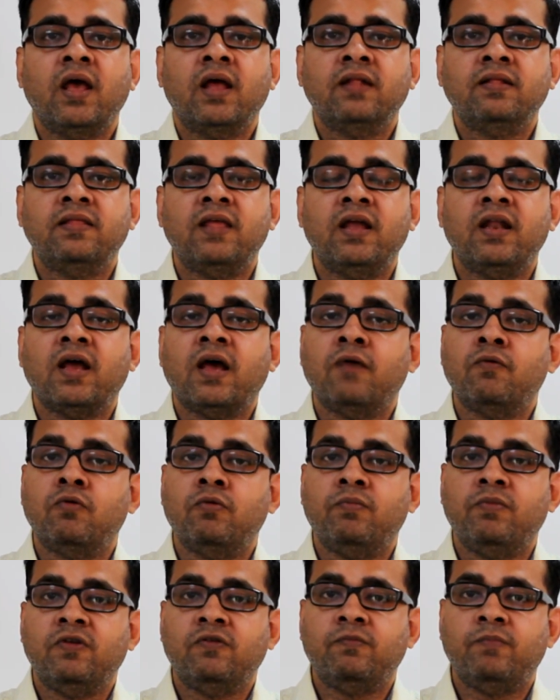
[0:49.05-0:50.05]
Then I
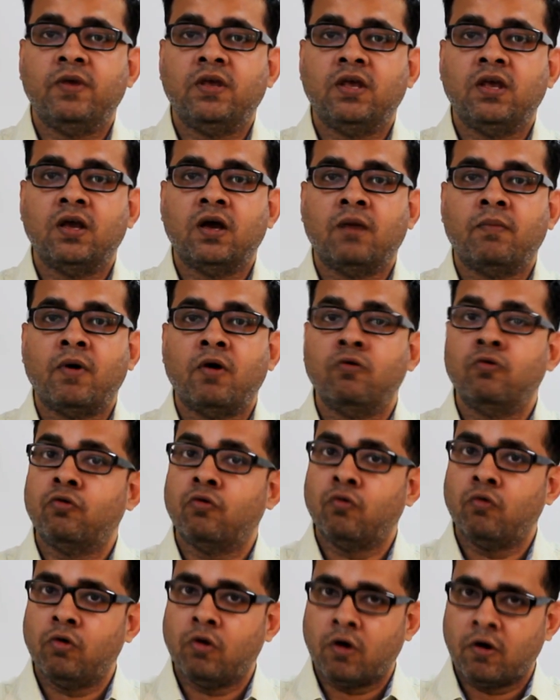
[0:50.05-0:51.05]
would be speaking about
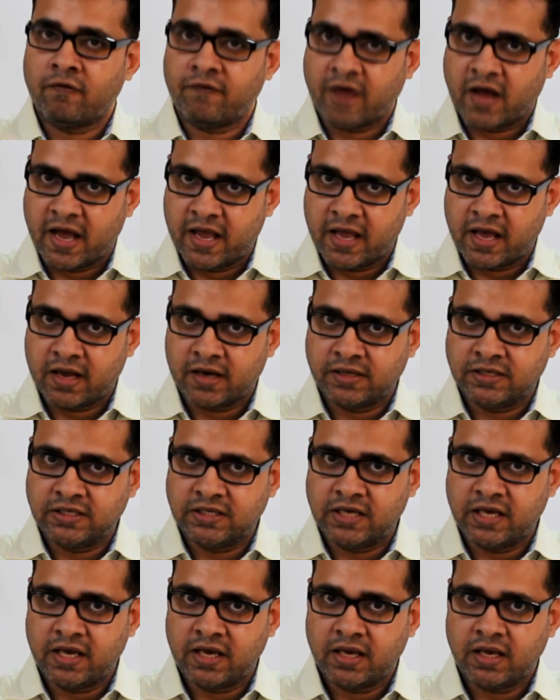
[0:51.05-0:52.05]
role of
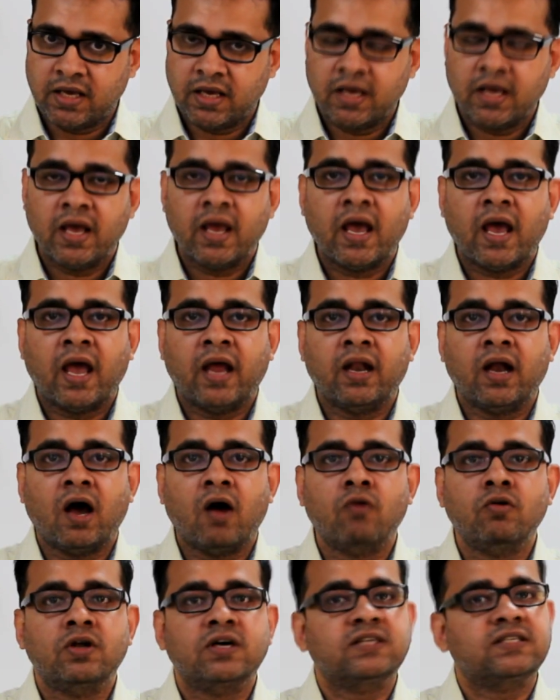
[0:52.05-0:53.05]
IRDA and
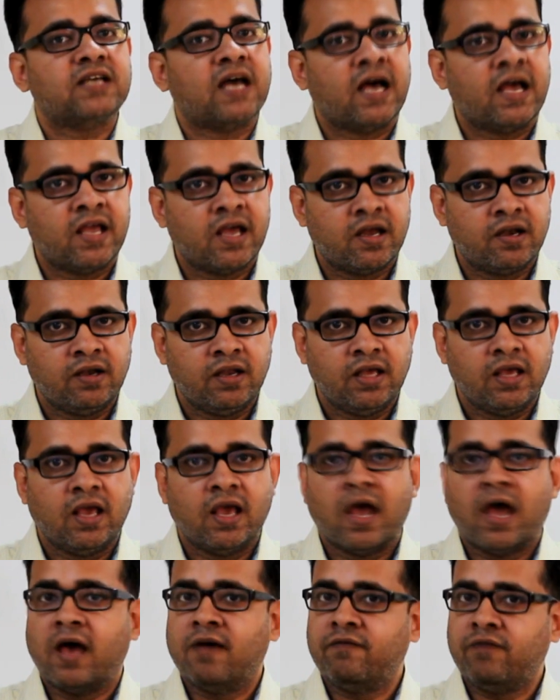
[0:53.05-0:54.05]
how does IRDA
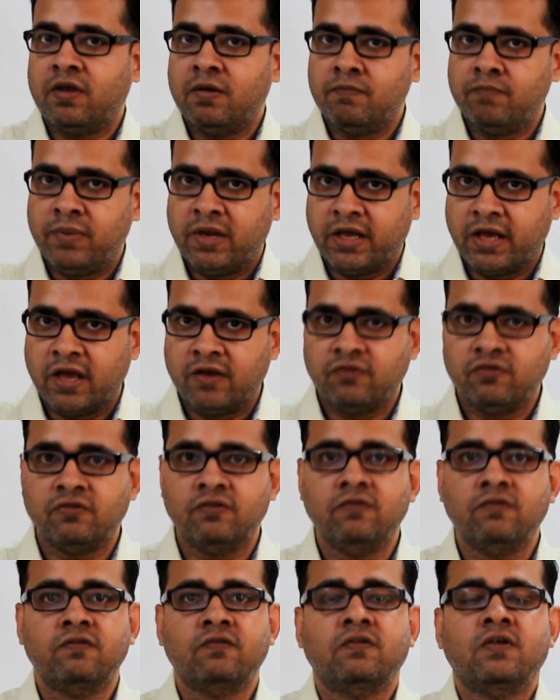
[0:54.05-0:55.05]
have
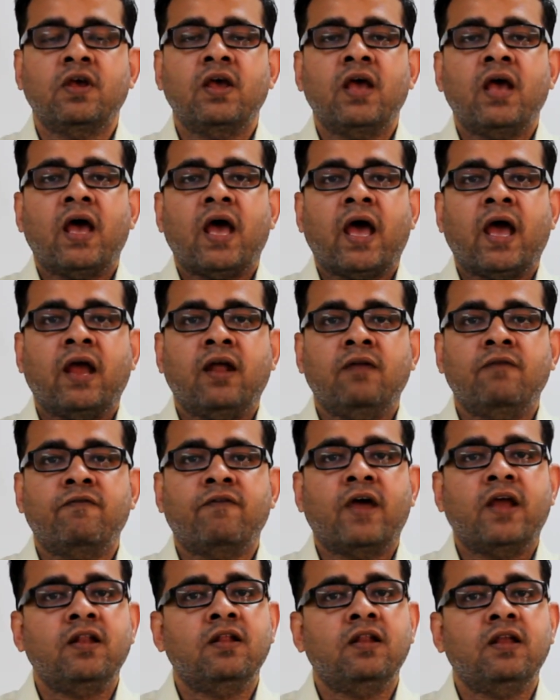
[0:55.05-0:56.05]
implications, and
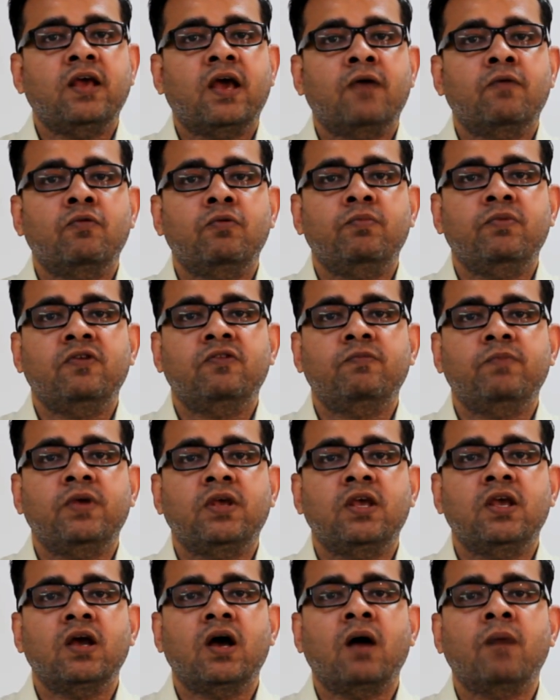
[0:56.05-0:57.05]
finally I would be
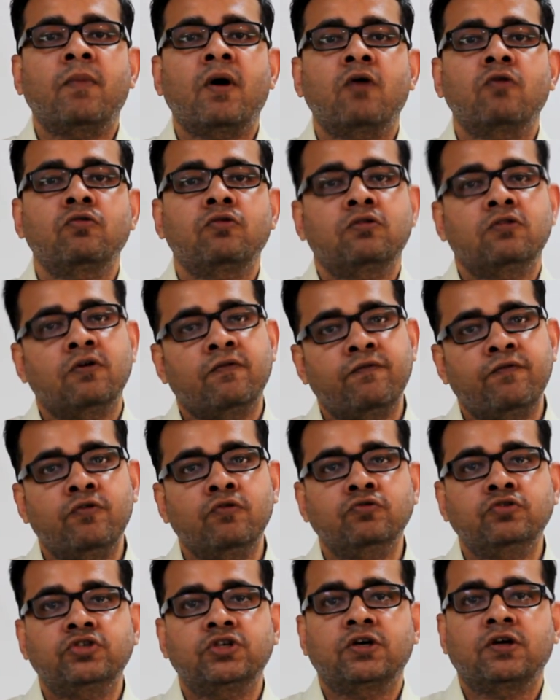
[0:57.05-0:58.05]
speaking about the
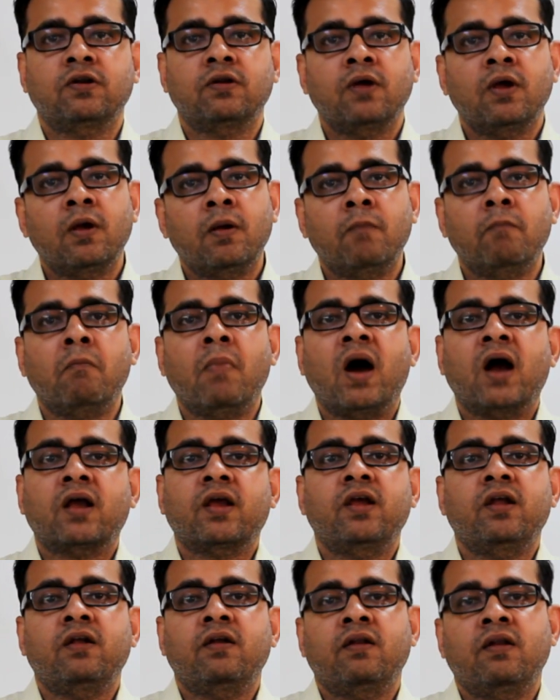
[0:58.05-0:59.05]
future
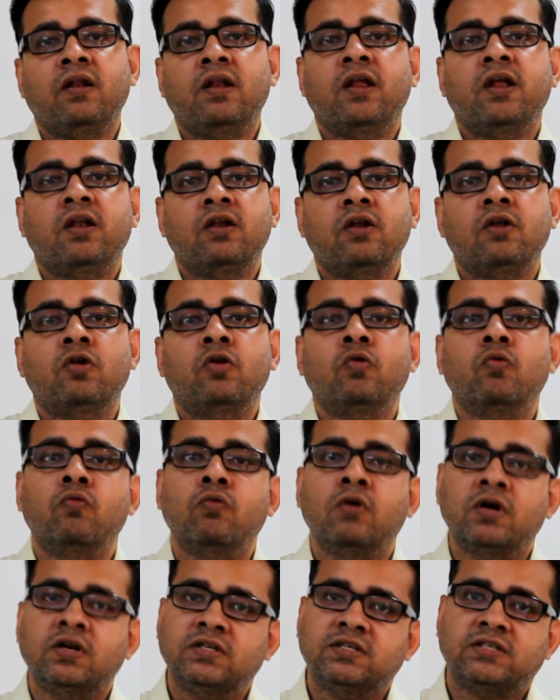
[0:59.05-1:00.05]
market related
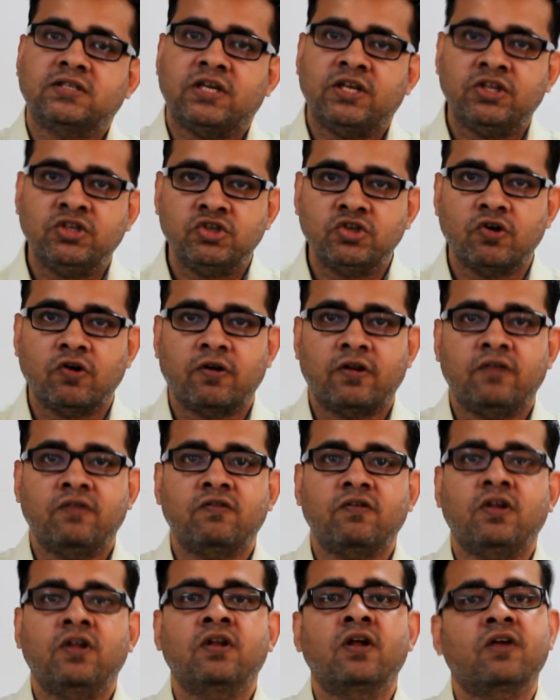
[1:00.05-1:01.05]
towards insurance
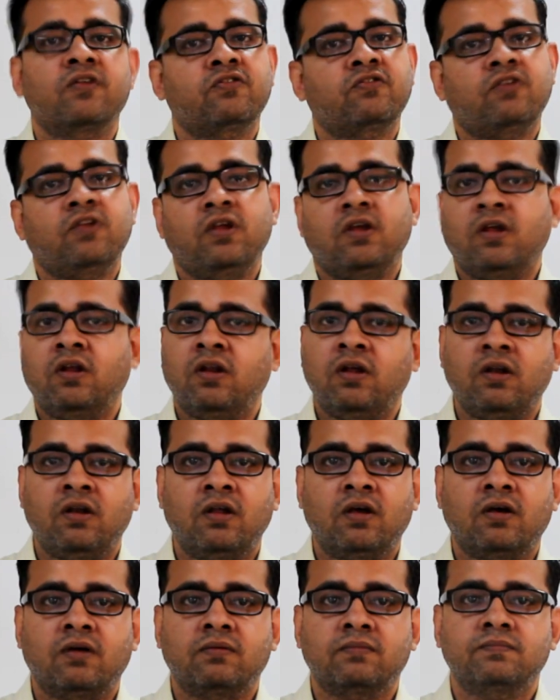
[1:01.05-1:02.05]
industry in
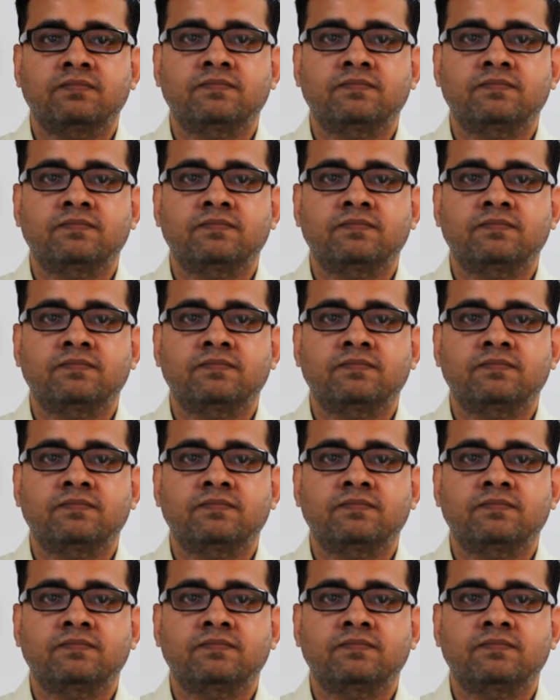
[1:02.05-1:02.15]
India.